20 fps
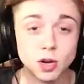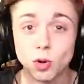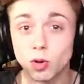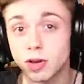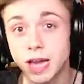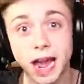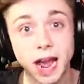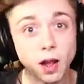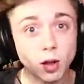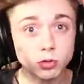You know,
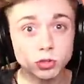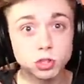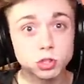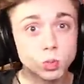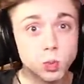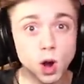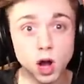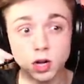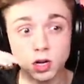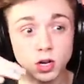cows
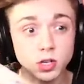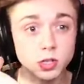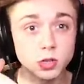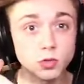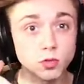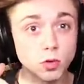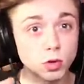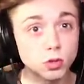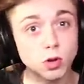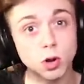just walk onto
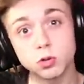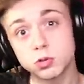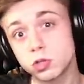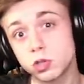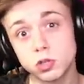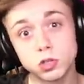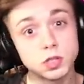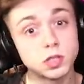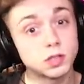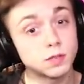the roller
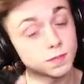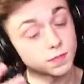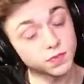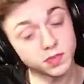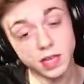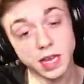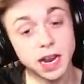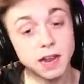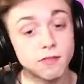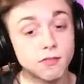coaster and
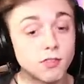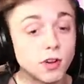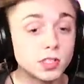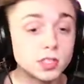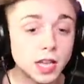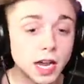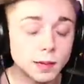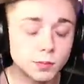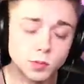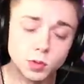they have a
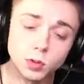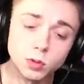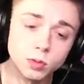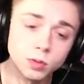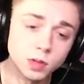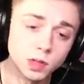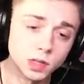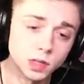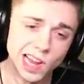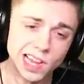fun time
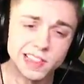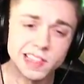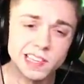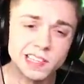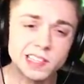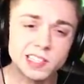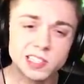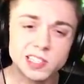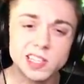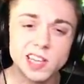too. I
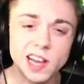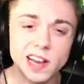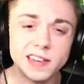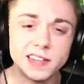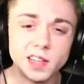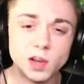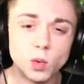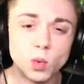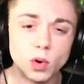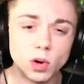think this is the
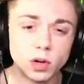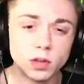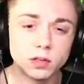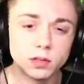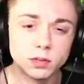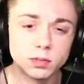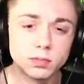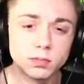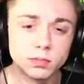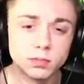ideal
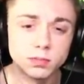world